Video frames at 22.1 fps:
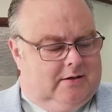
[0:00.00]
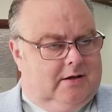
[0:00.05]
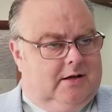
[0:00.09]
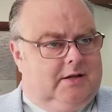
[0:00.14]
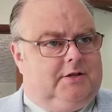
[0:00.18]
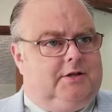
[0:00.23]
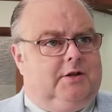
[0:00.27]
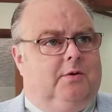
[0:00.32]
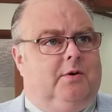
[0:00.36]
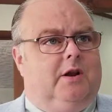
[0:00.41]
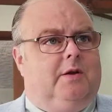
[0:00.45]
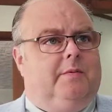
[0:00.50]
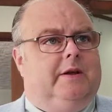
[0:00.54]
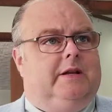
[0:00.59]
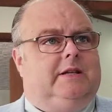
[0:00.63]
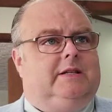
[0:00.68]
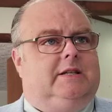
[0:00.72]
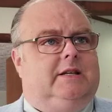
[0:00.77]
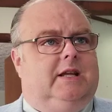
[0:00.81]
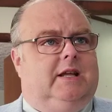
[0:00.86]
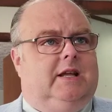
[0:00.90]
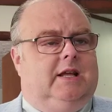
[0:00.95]
And so, what do we
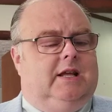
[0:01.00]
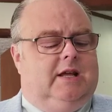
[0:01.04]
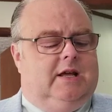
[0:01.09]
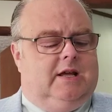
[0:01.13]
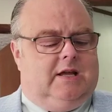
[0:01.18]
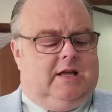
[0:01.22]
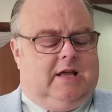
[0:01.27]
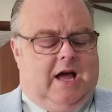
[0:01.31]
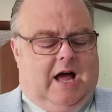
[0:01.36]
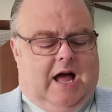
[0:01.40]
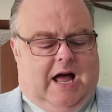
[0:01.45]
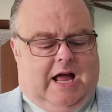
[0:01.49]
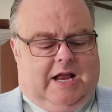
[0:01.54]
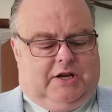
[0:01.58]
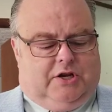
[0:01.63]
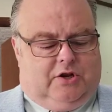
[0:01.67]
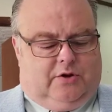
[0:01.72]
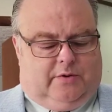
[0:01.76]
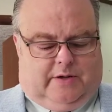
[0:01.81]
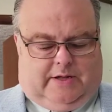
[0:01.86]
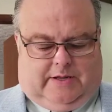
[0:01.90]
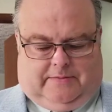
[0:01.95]
see God
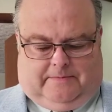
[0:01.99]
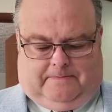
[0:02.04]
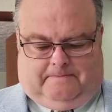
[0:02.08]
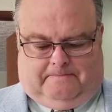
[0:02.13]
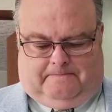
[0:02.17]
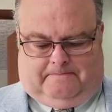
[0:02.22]
doing?